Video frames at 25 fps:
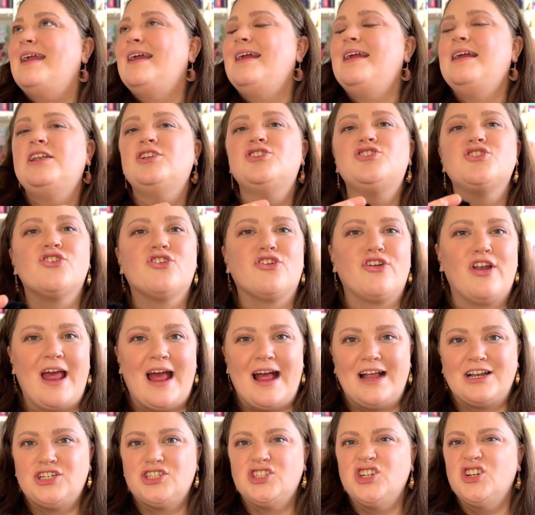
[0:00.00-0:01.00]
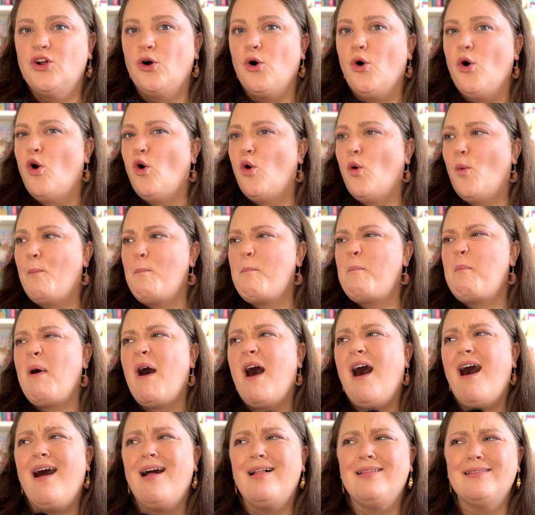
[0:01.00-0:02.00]
international
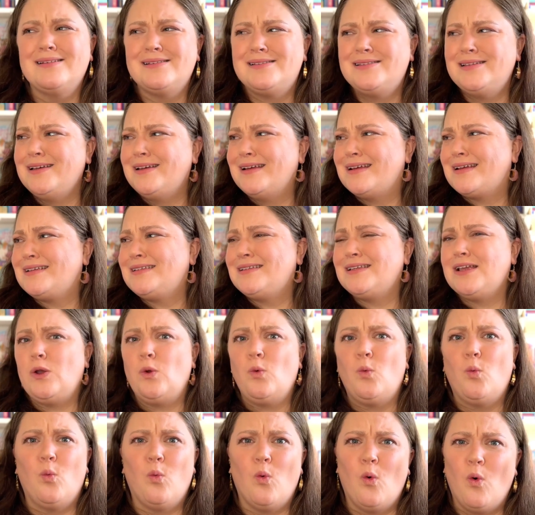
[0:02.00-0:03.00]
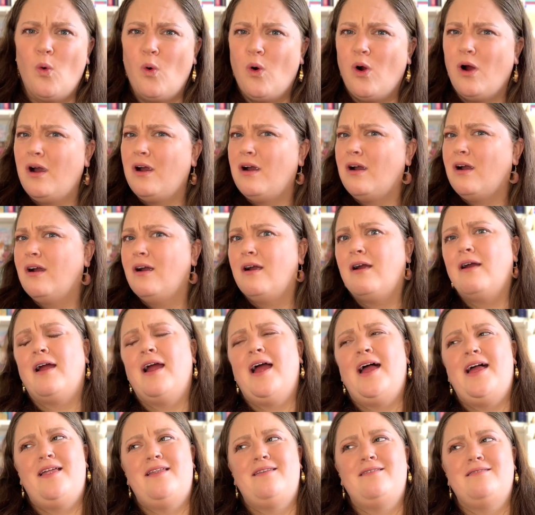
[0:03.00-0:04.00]
politics and war
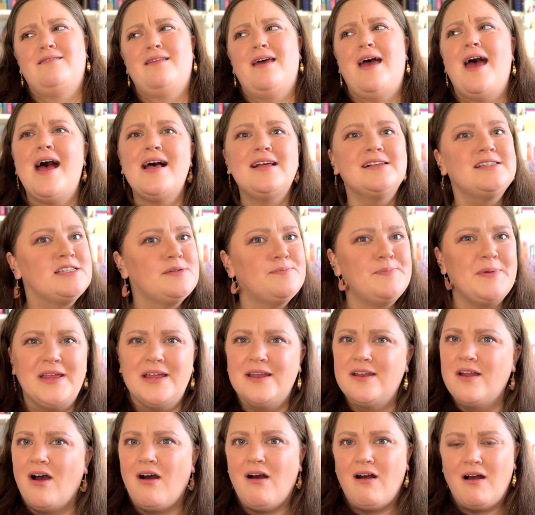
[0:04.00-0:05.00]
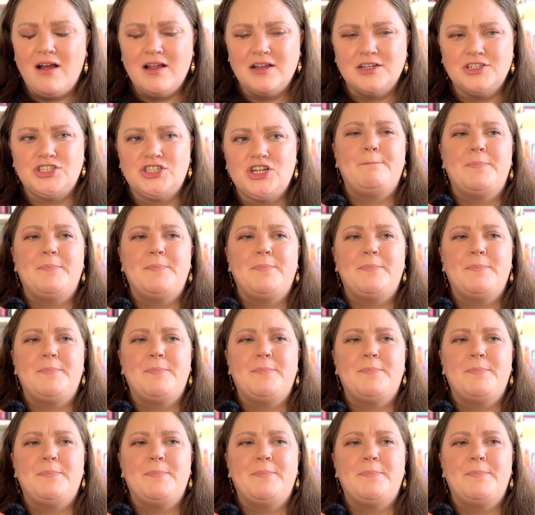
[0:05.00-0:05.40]
and espionage,